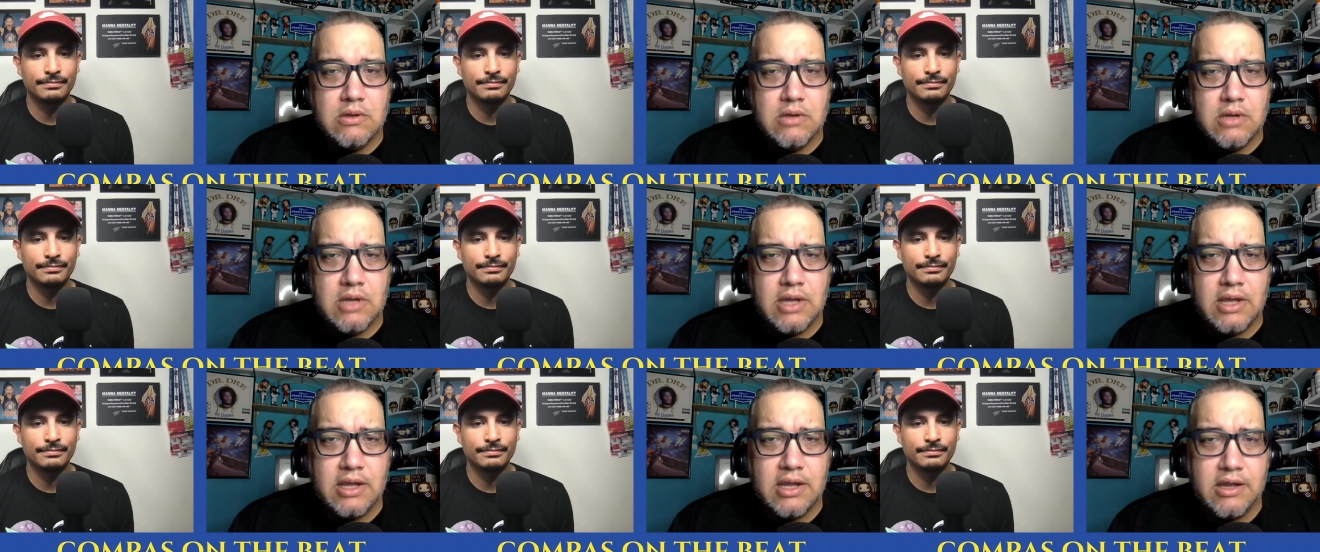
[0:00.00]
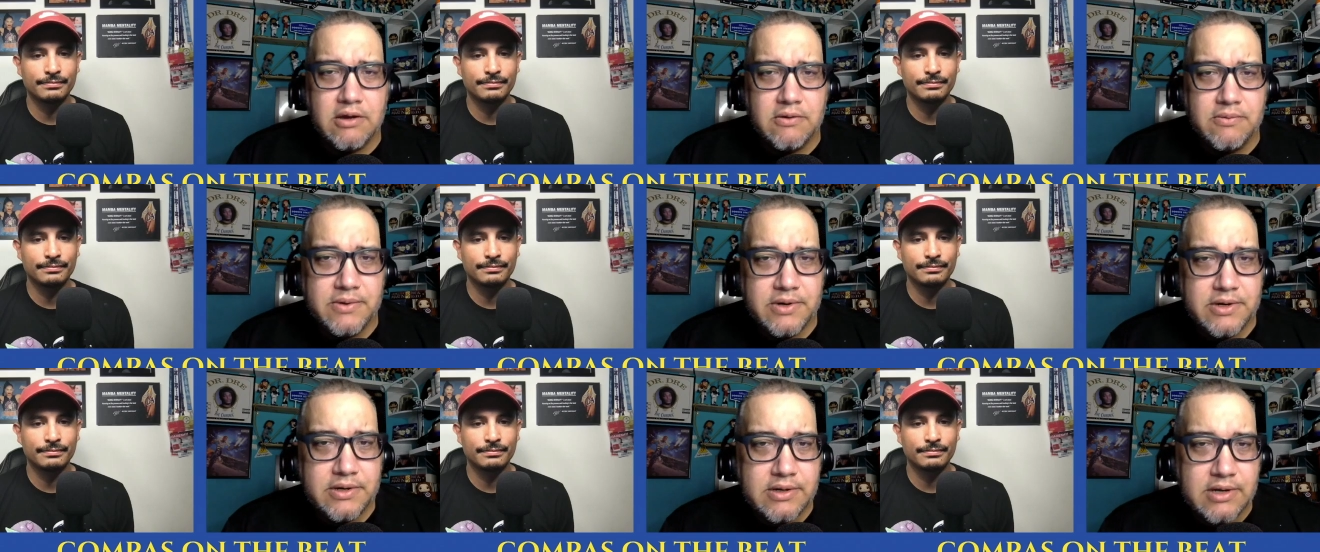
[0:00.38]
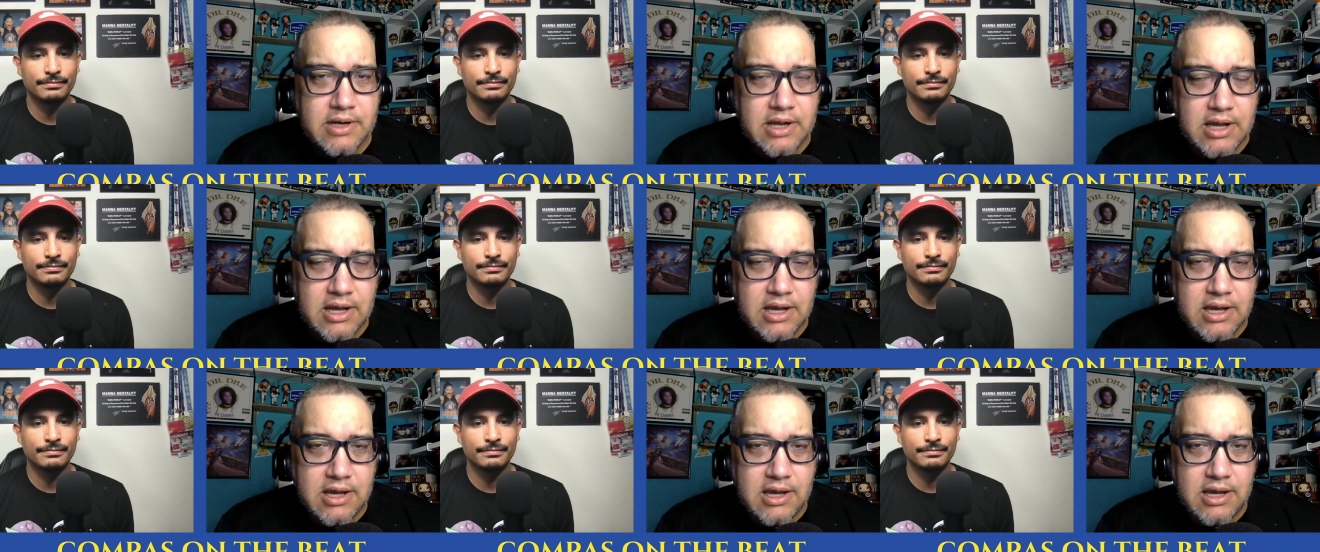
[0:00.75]
Speaker 1: Hey, Gilbert.
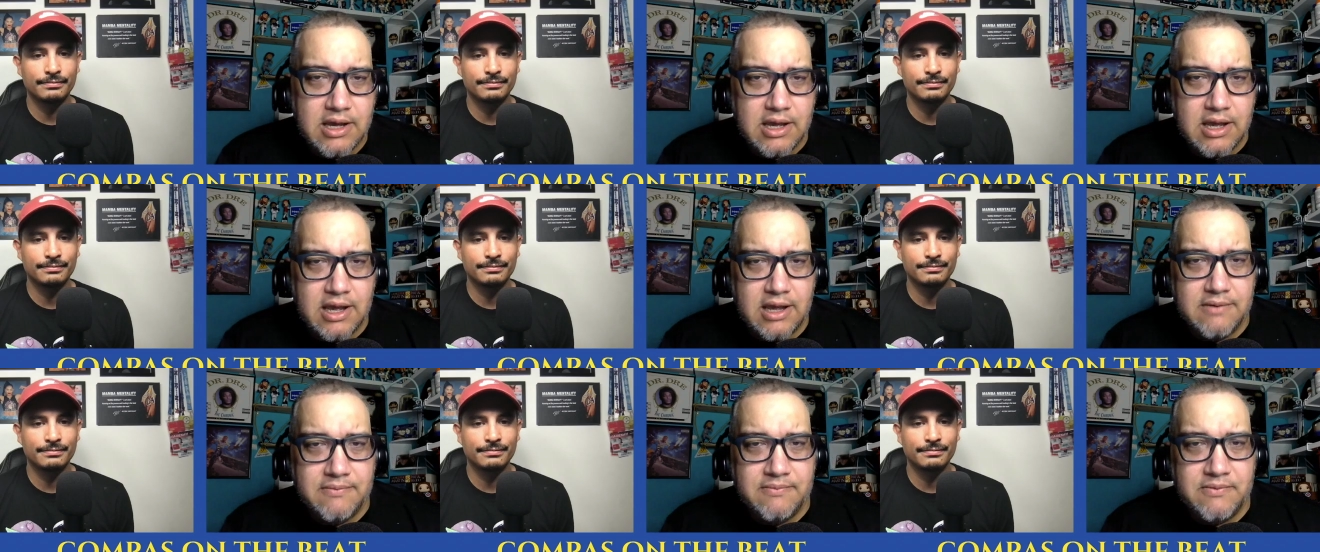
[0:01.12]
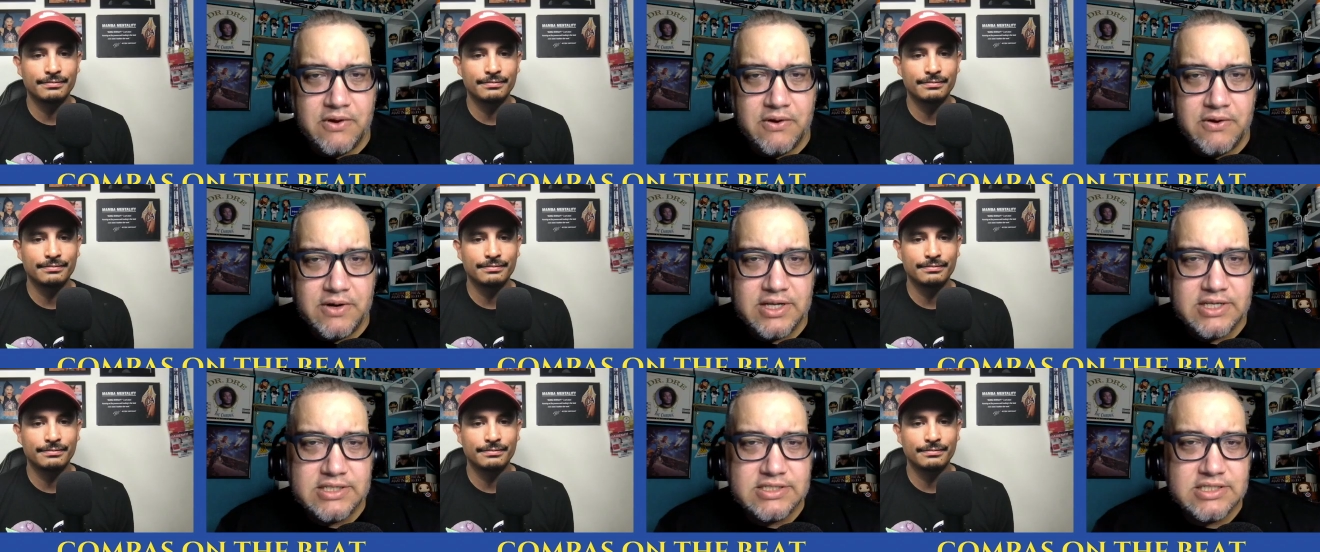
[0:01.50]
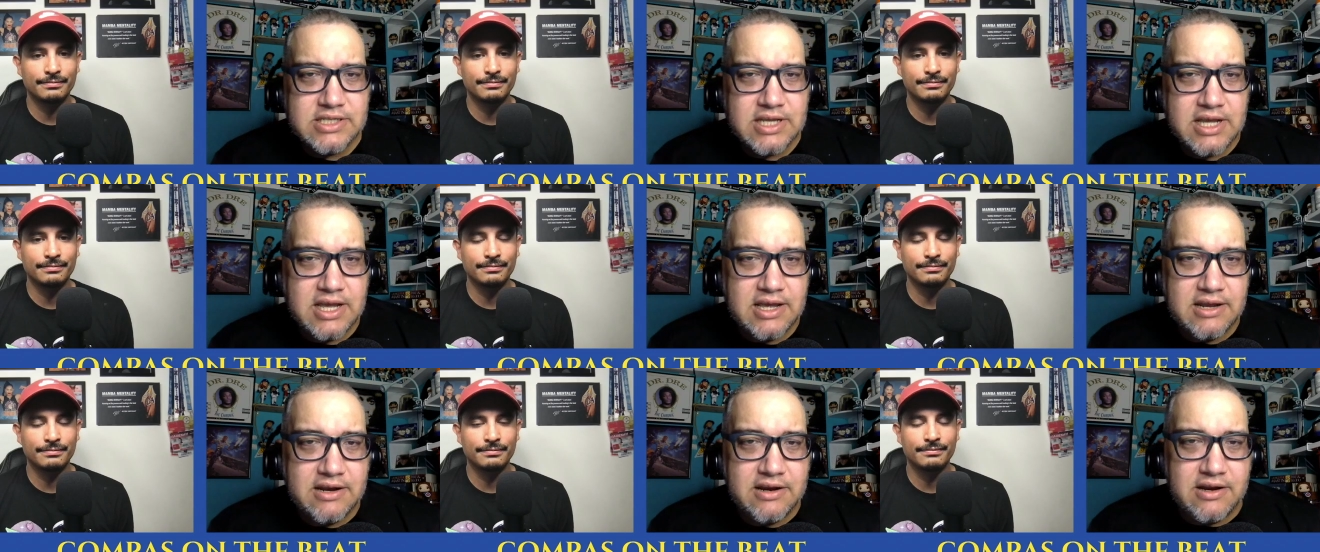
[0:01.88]
Uh, I've
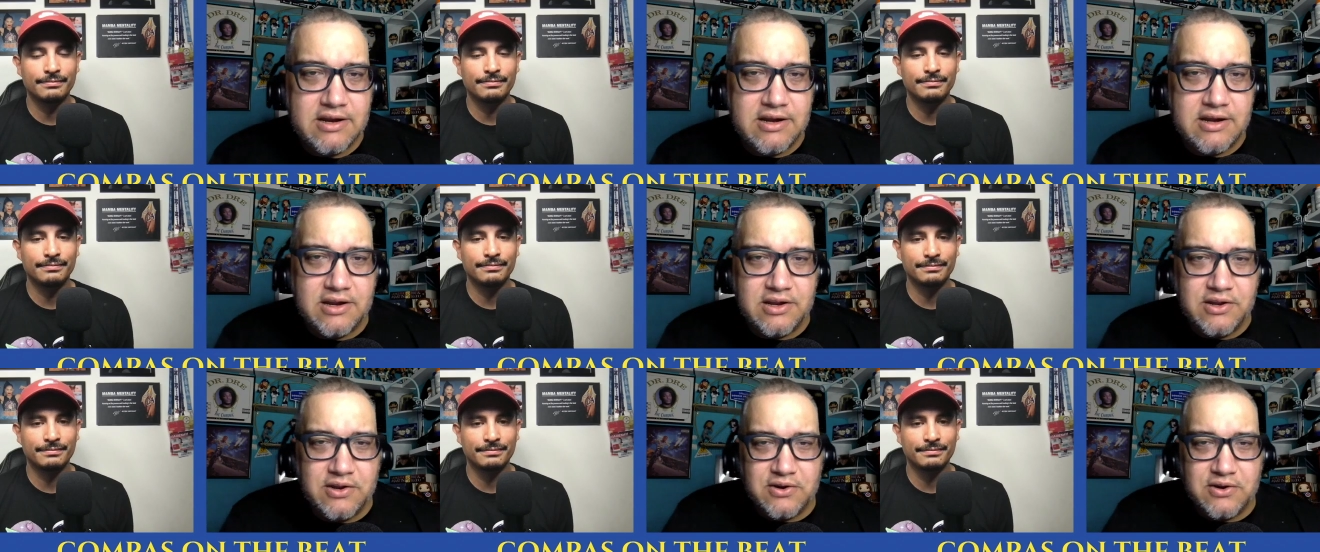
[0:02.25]
noticed that uh,